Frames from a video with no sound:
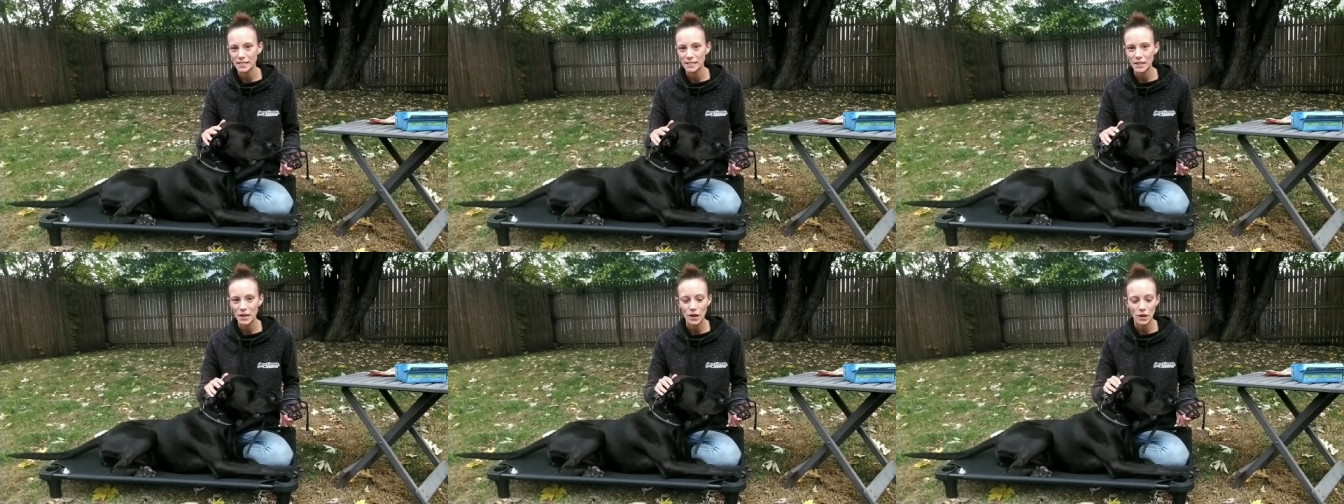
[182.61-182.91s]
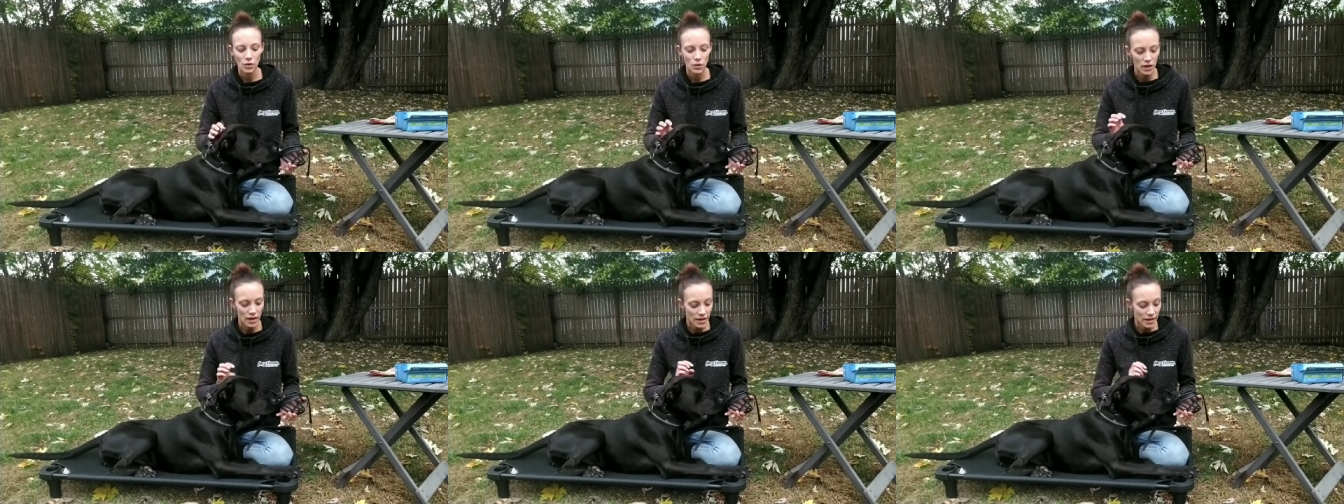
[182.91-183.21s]

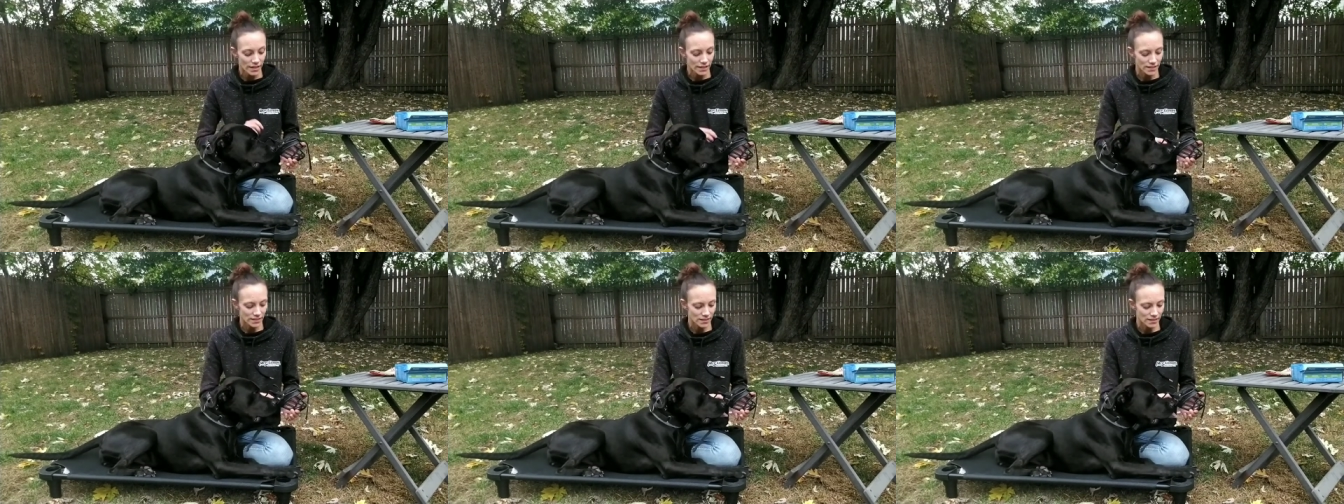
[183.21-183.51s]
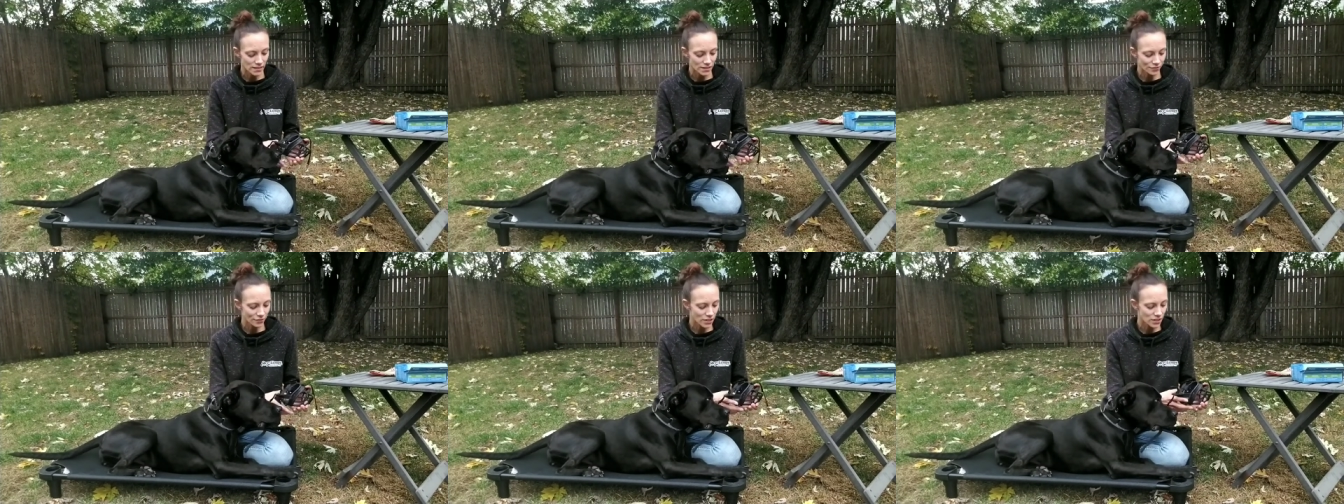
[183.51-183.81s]
So
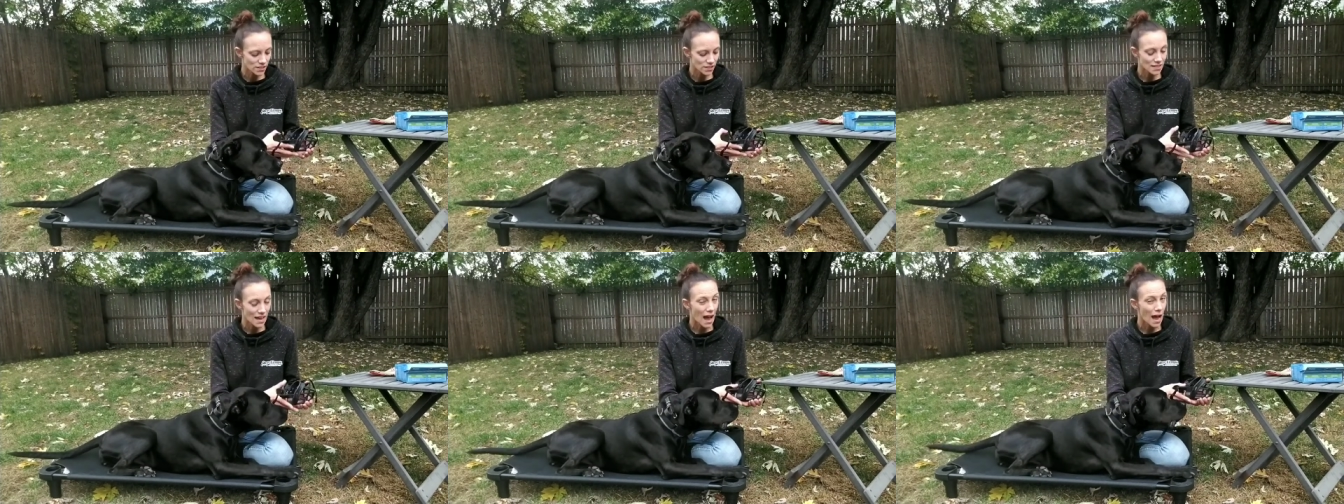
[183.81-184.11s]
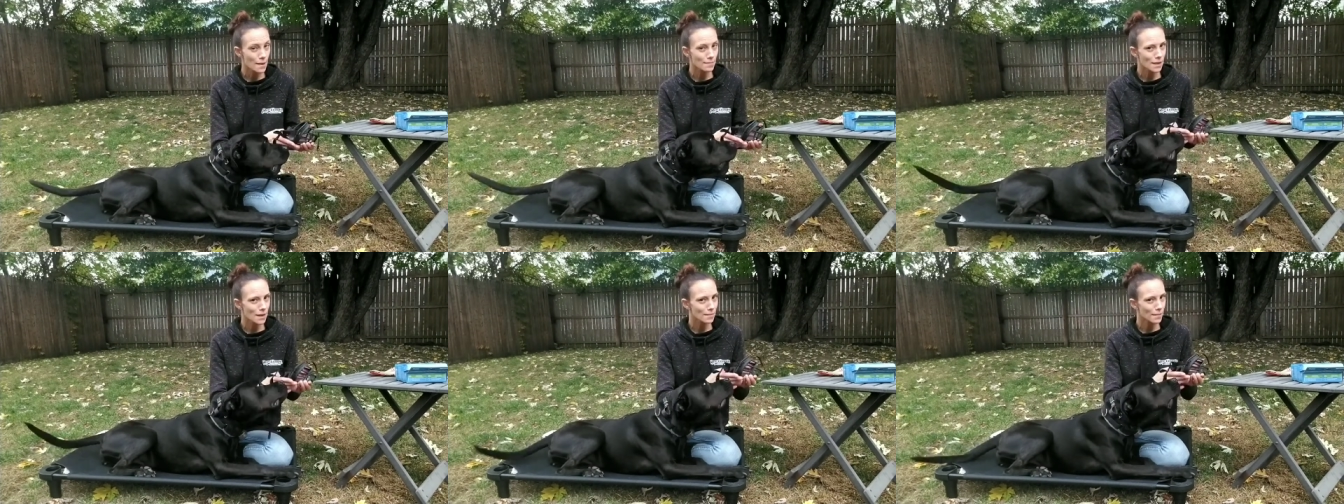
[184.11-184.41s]
this is the first
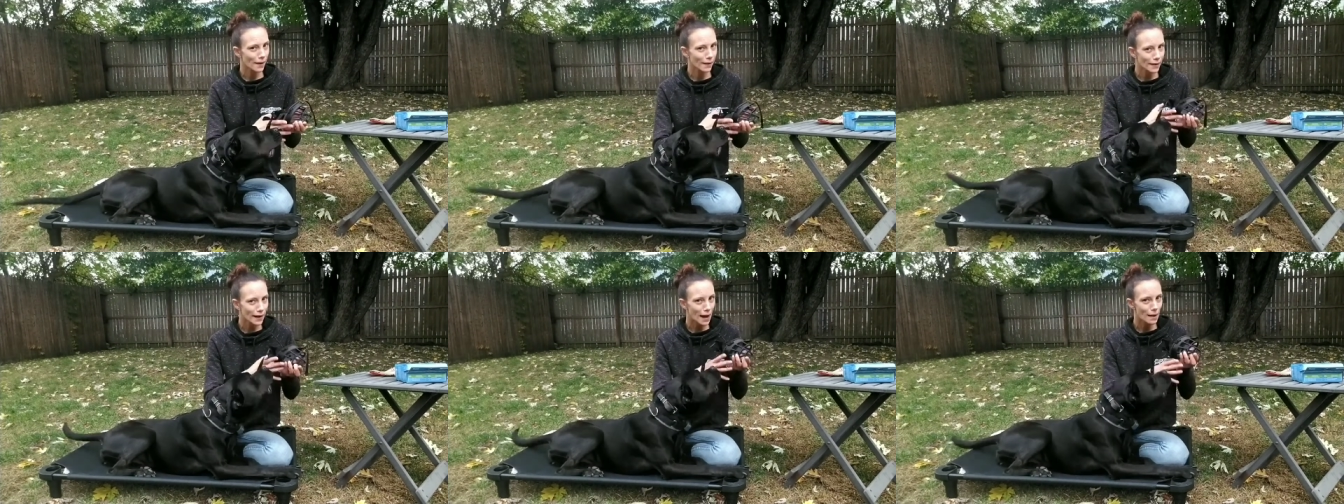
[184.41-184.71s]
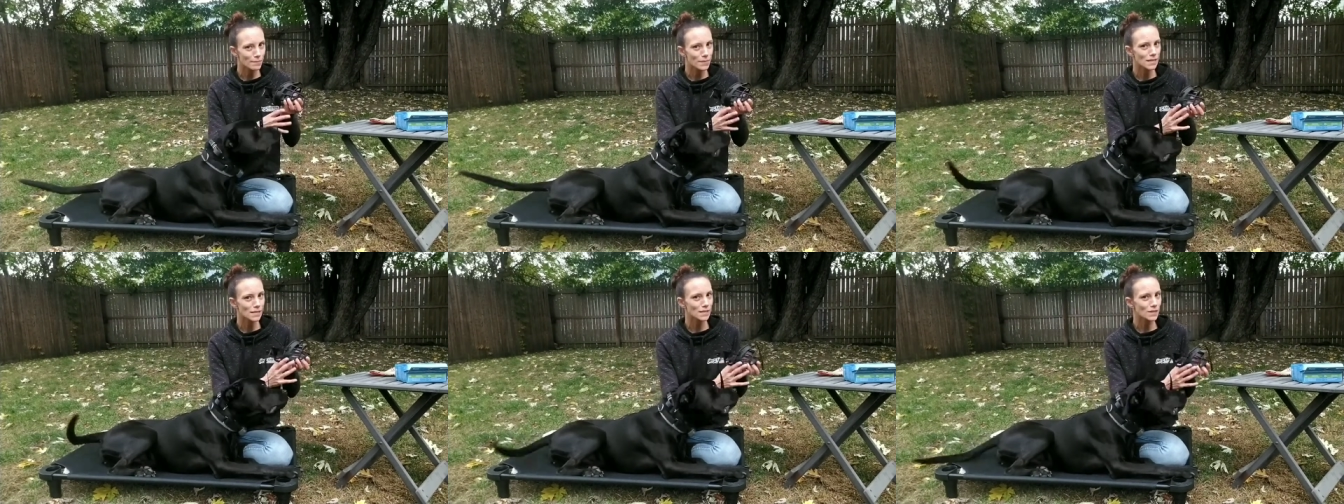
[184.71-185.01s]
time. They may
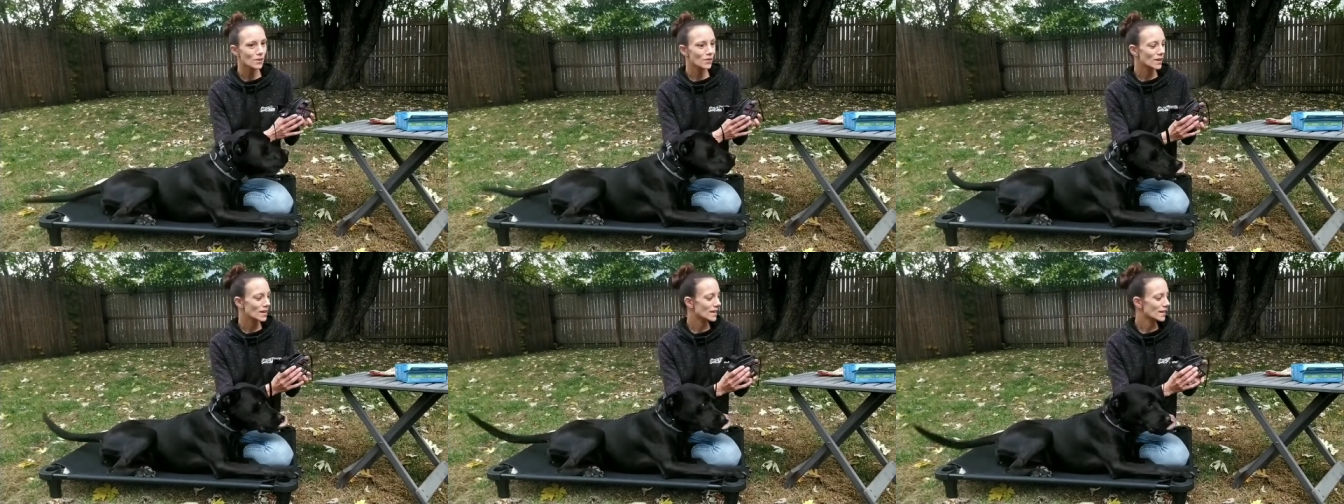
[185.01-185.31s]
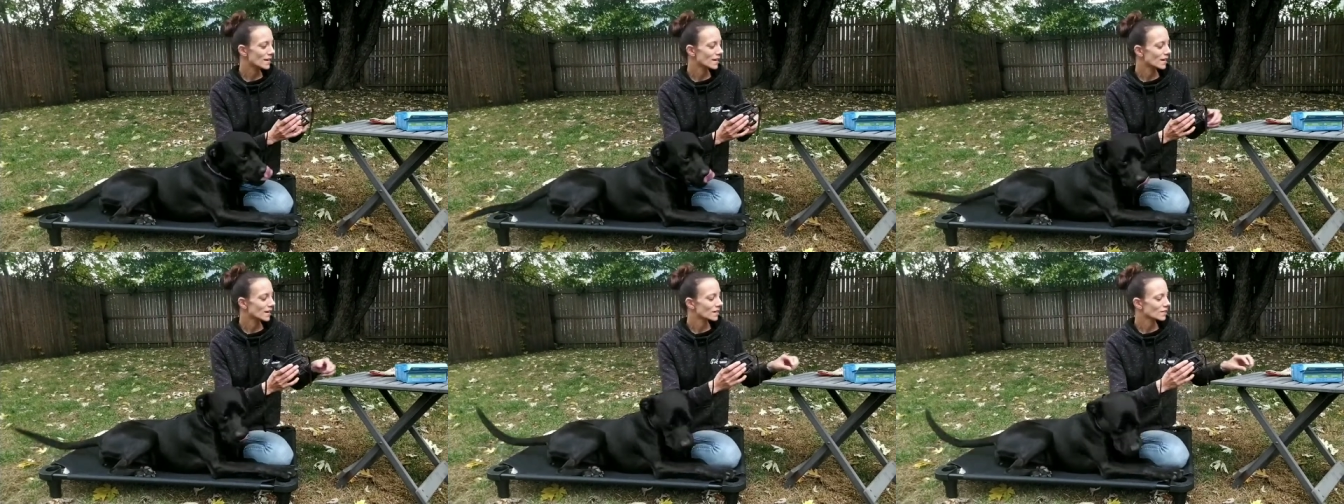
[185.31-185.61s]
not be so
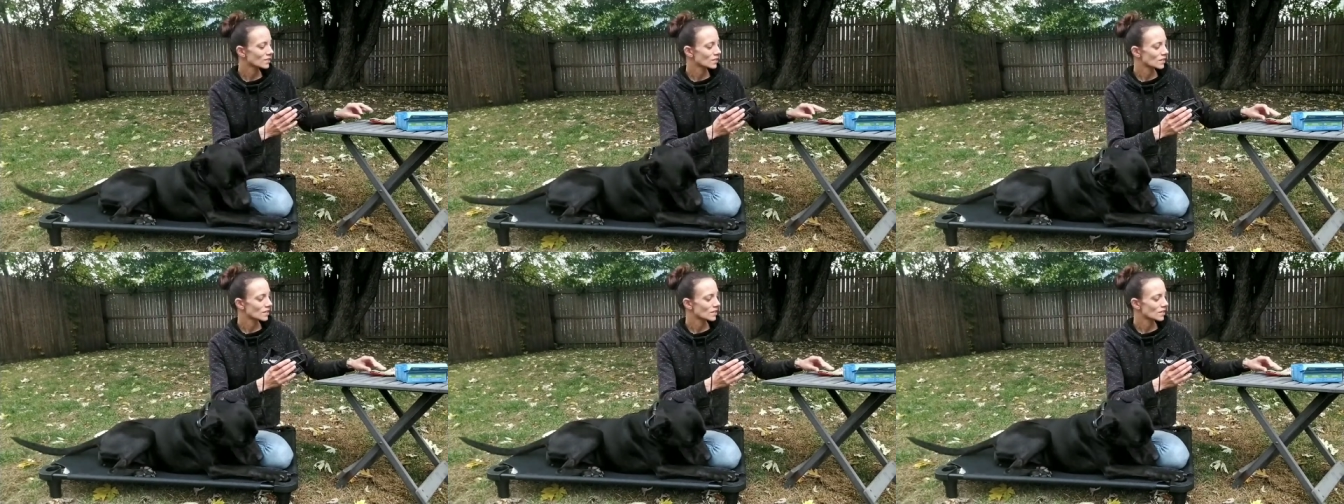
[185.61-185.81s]
eager.